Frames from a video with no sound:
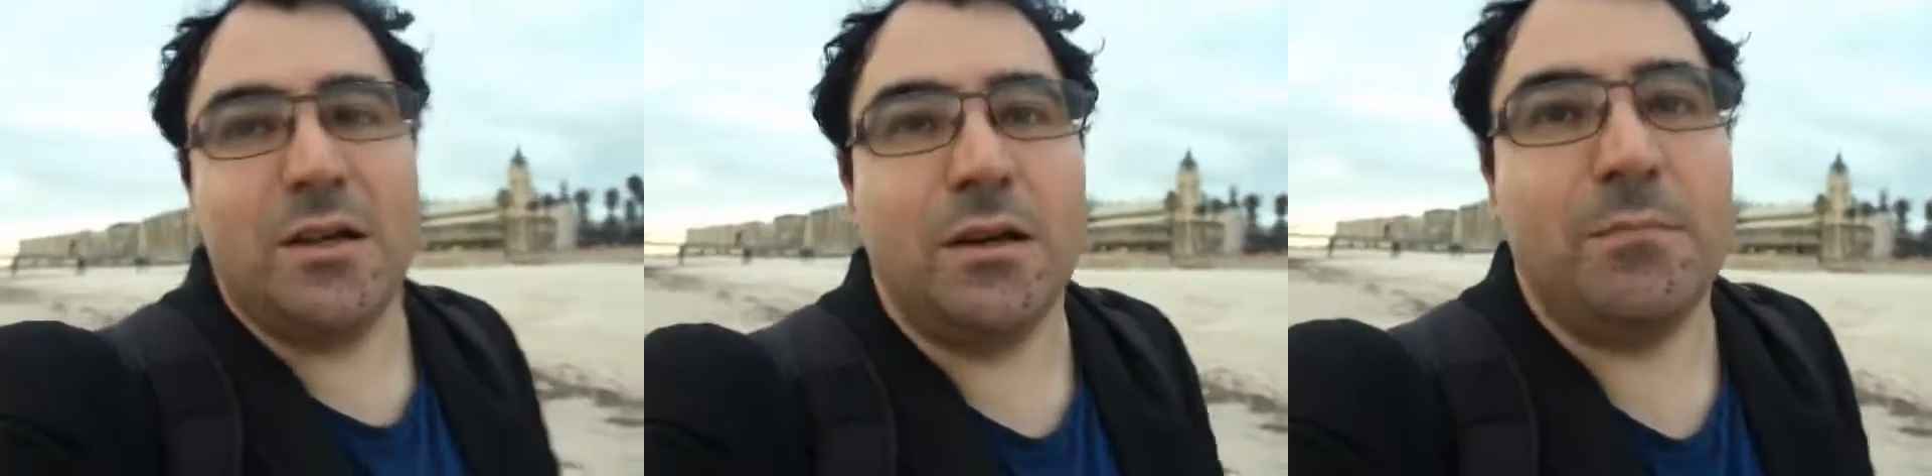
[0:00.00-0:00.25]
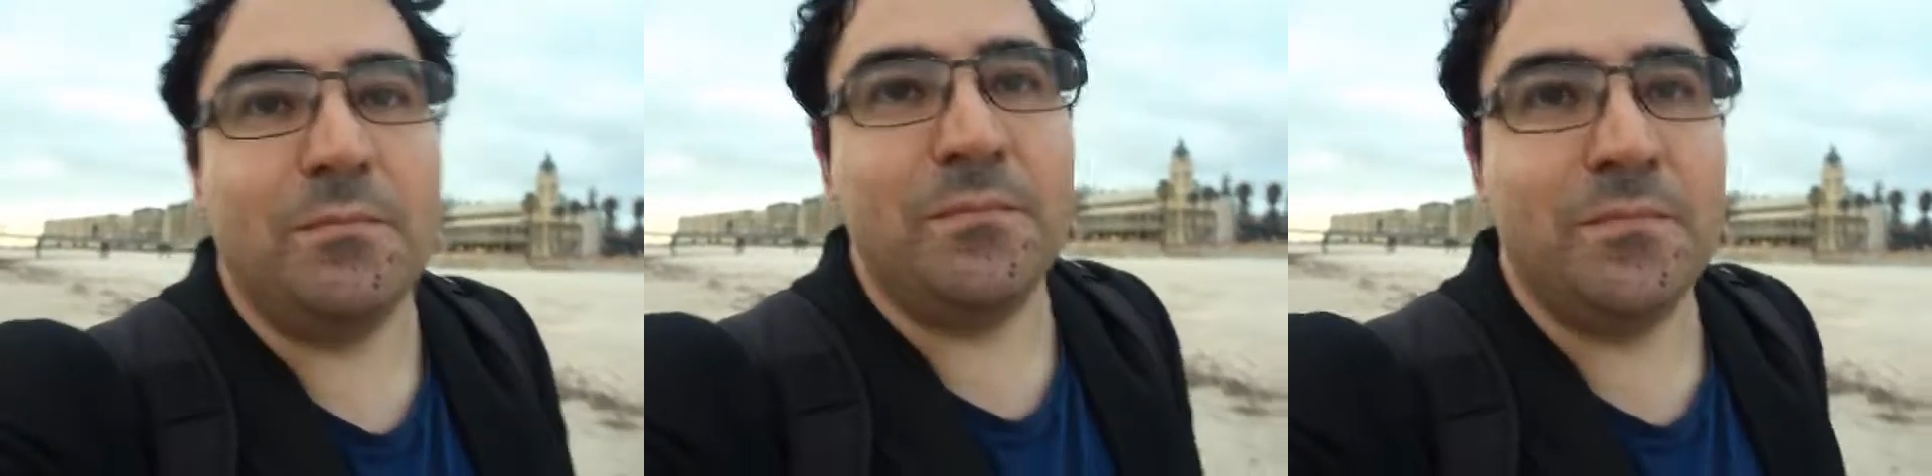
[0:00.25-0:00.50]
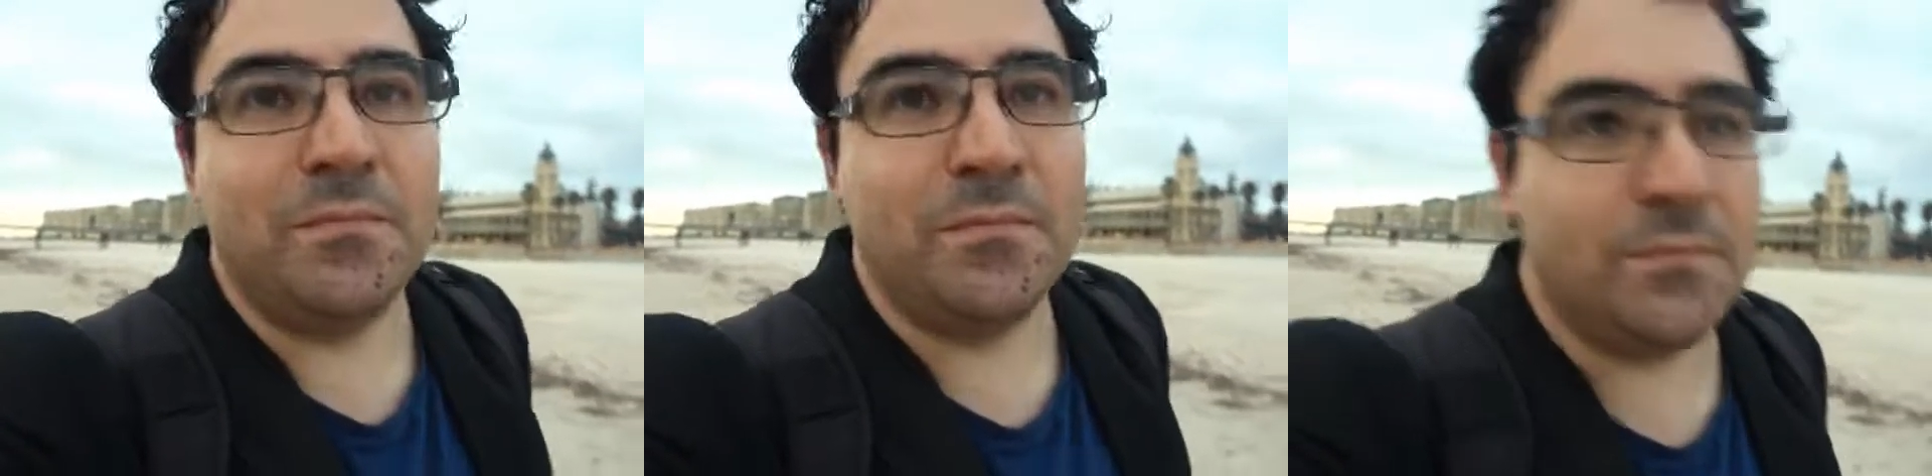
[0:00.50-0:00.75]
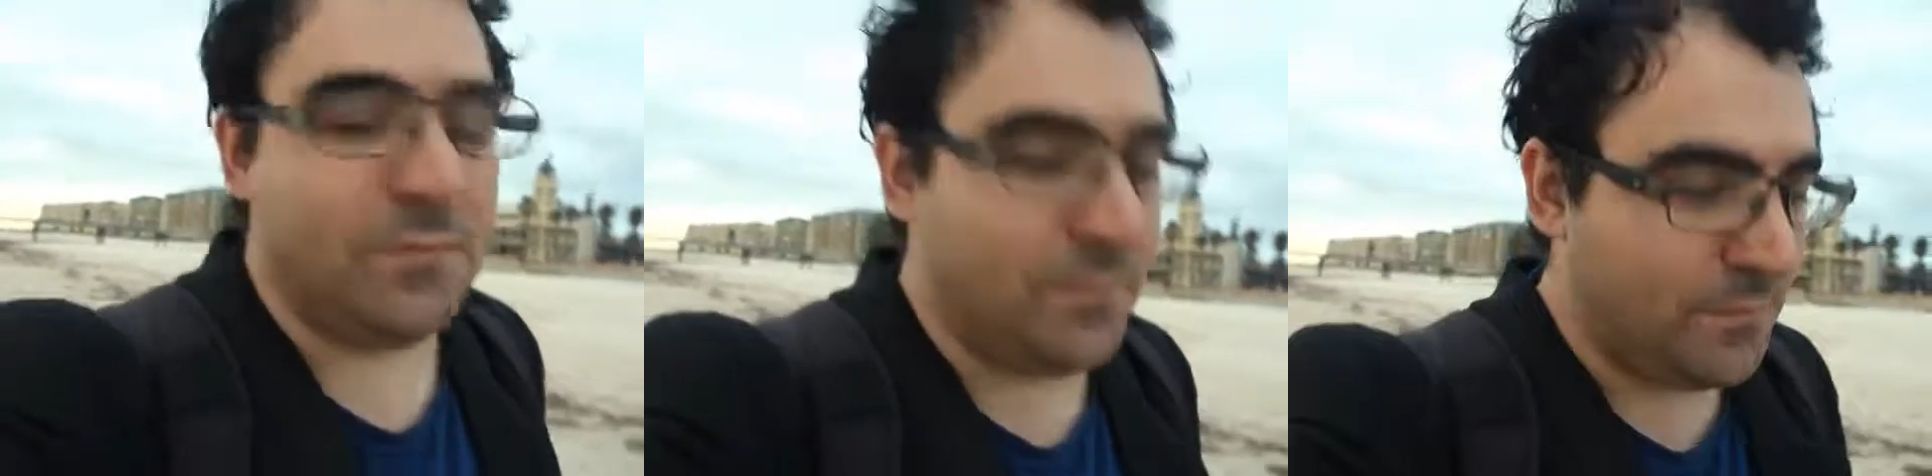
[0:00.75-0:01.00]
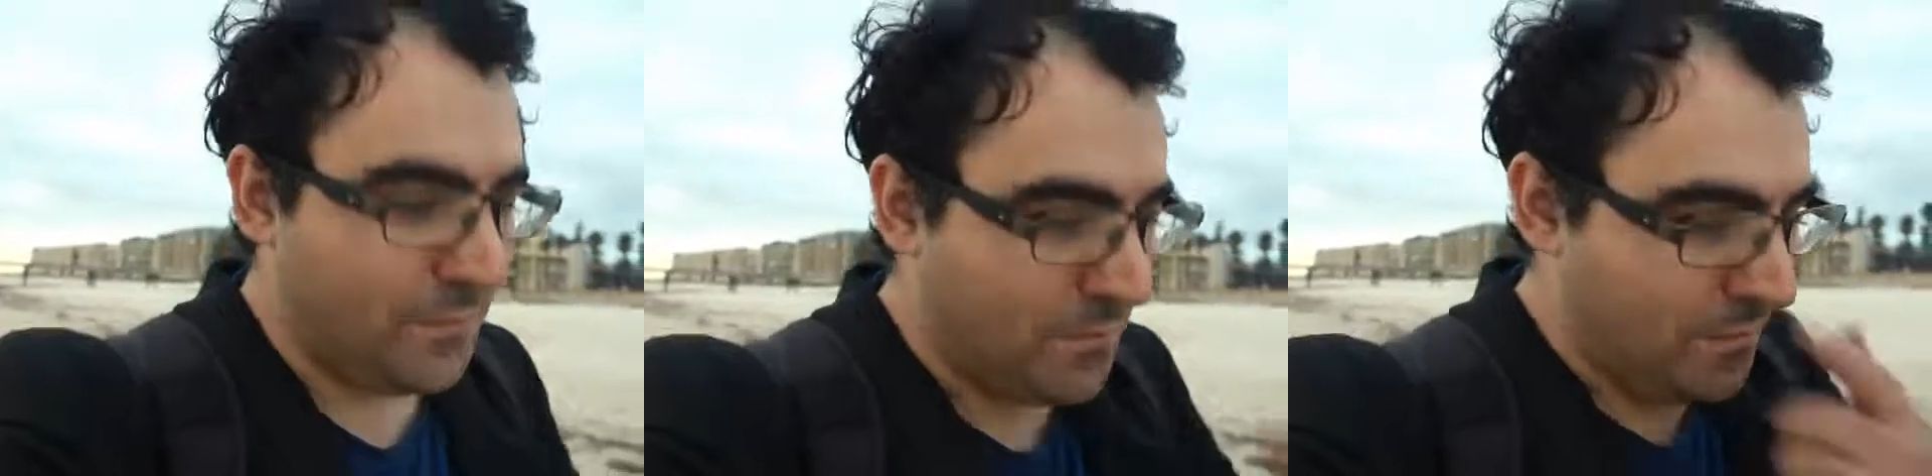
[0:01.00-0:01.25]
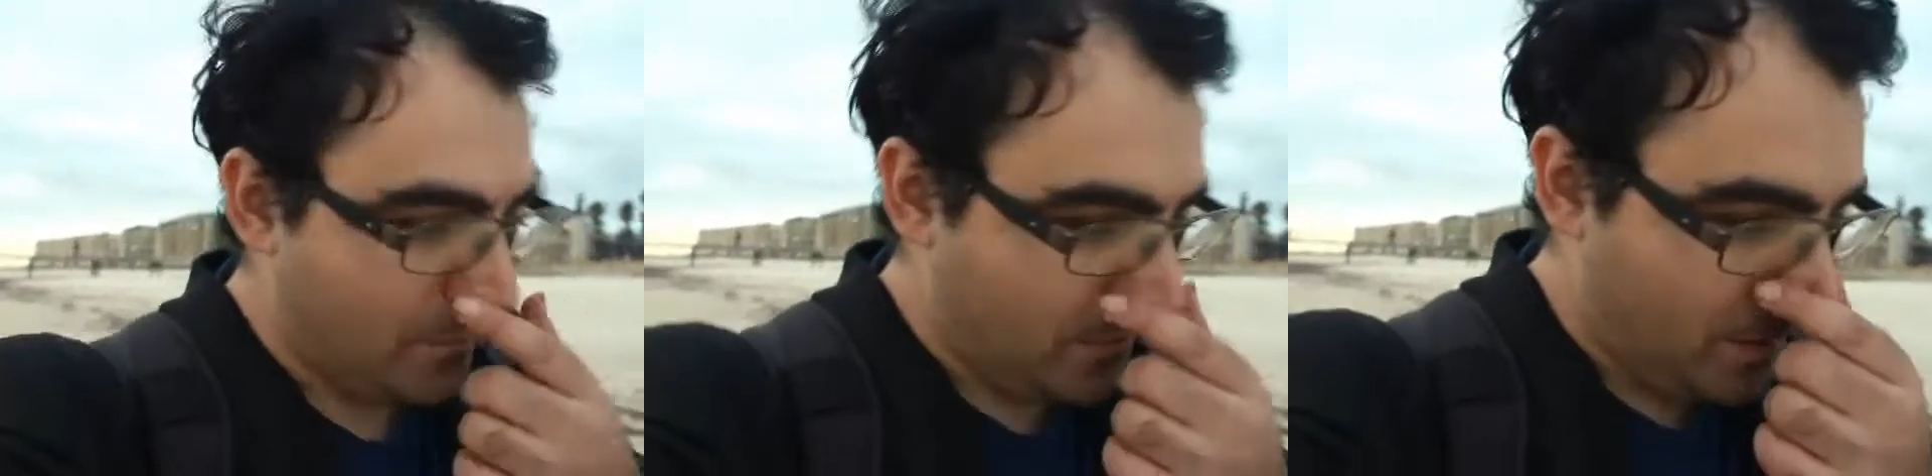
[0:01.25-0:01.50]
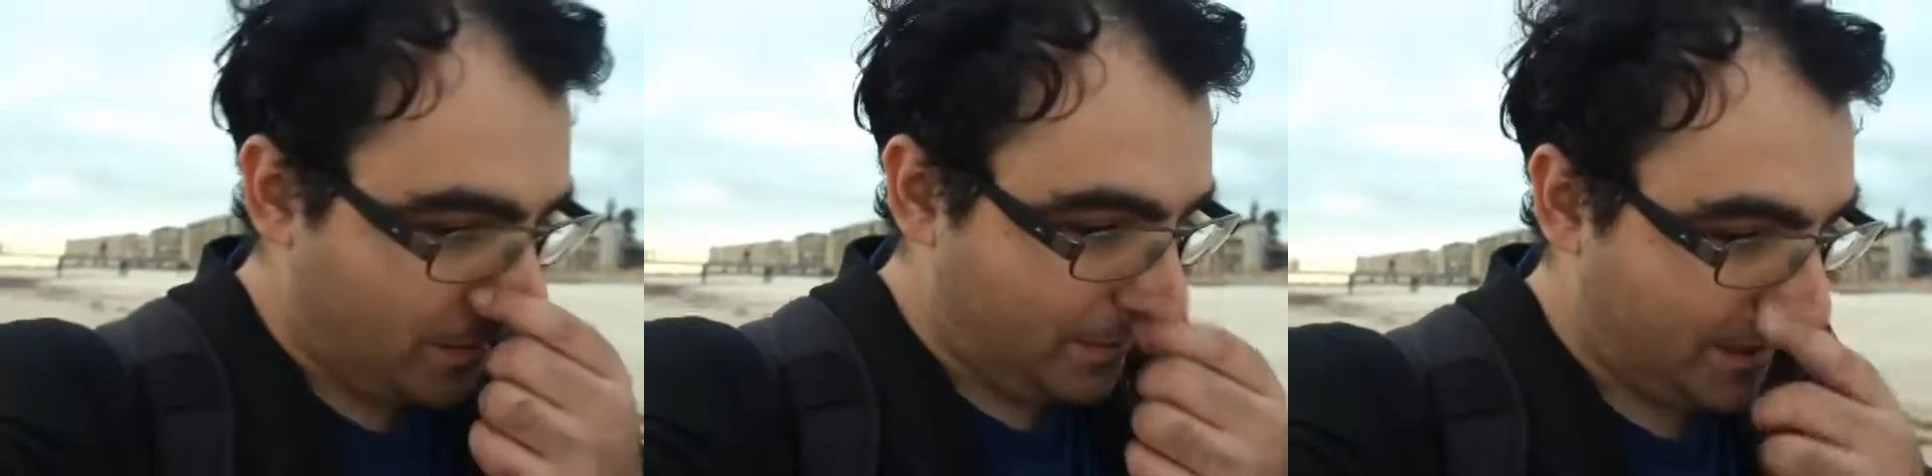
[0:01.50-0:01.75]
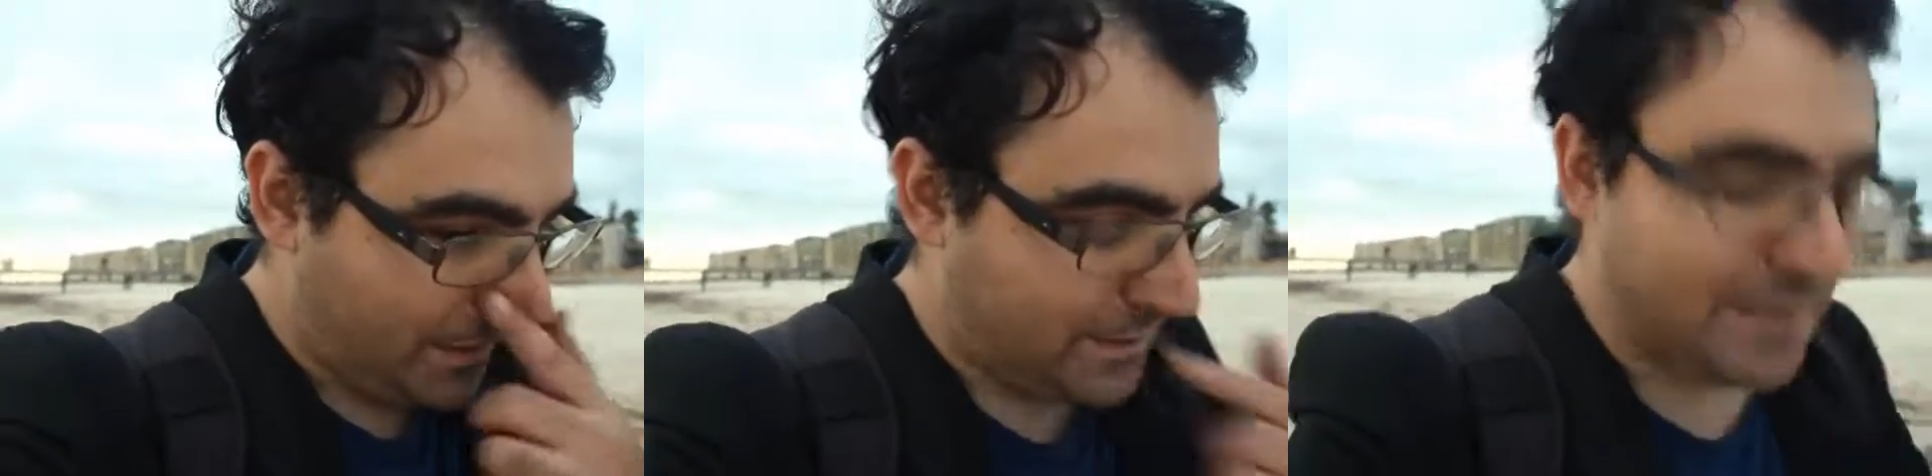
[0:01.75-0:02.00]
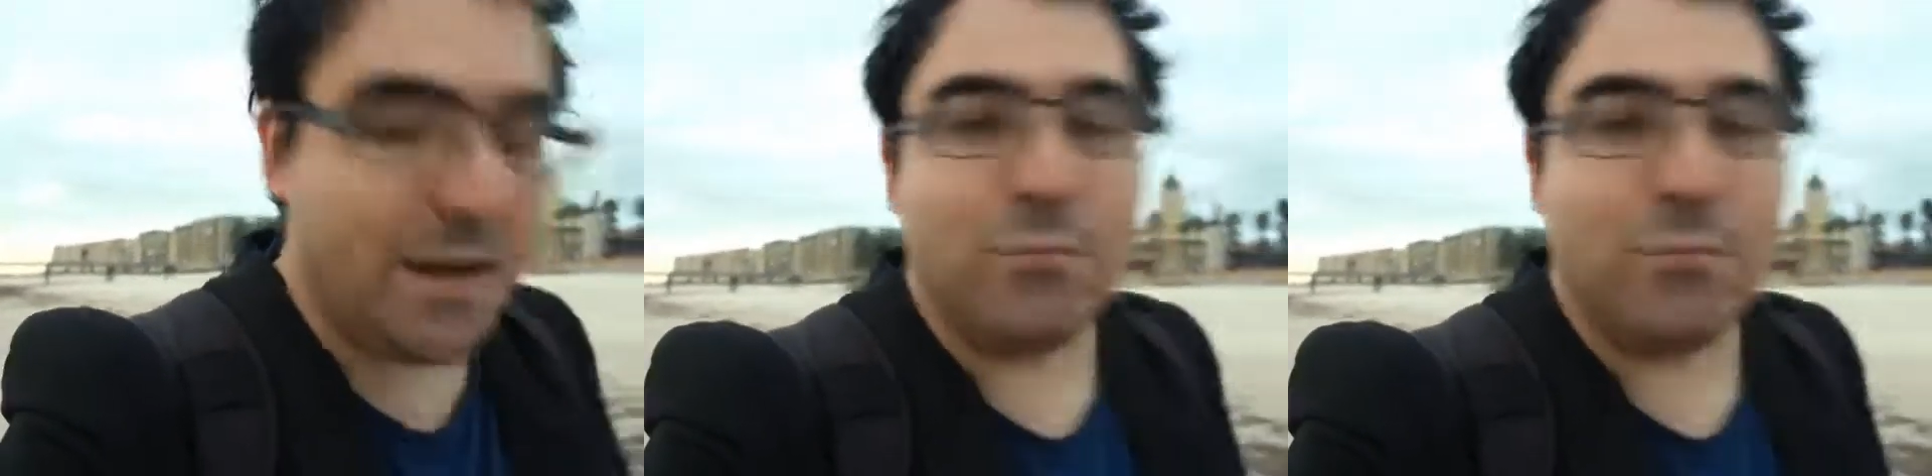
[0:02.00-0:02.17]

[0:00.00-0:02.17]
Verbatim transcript: um, that,